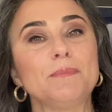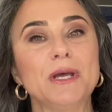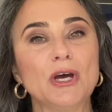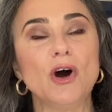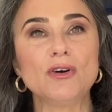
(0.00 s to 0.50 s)

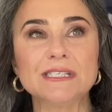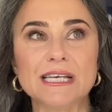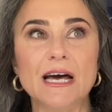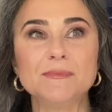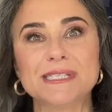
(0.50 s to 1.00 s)
because
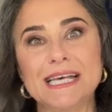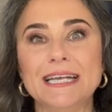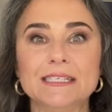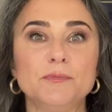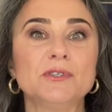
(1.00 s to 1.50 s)
I'm starting
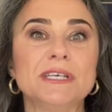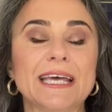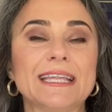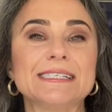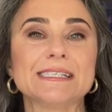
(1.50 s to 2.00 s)
to put
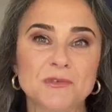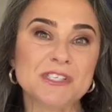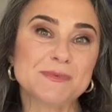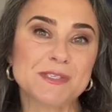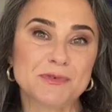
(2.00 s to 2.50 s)
together some
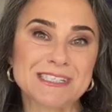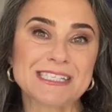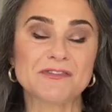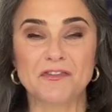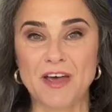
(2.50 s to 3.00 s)
Christmas
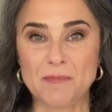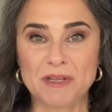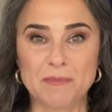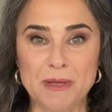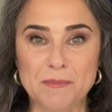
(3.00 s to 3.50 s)
presents for
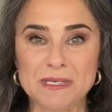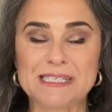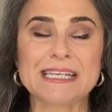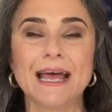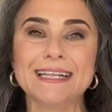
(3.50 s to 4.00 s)
family
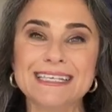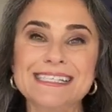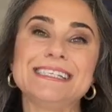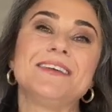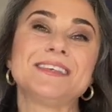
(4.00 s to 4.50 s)
members, and
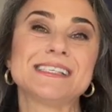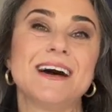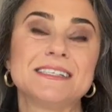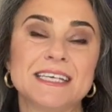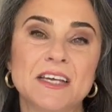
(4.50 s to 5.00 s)
this year I
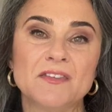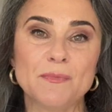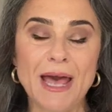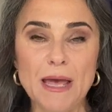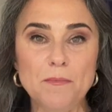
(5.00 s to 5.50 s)
decided to give them
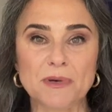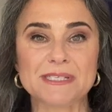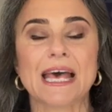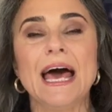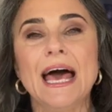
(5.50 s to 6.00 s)

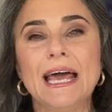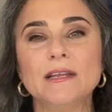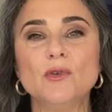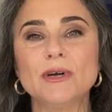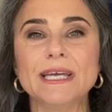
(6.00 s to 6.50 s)
hampers.
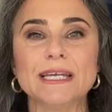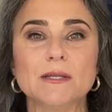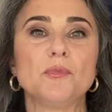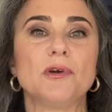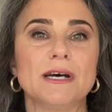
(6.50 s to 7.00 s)
And looking at
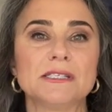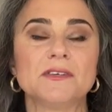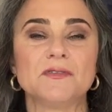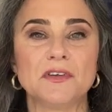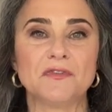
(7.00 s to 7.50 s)
the prices
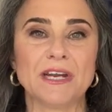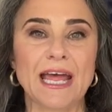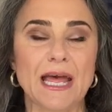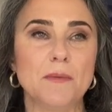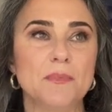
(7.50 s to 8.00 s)
of different
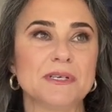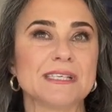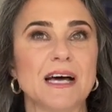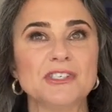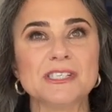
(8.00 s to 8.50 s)
hampers,
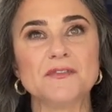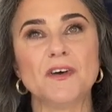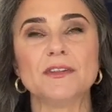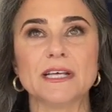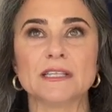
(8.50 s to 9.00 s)
I just
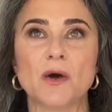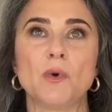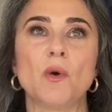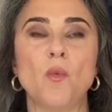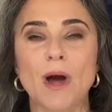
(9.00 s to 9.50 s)
felt that they were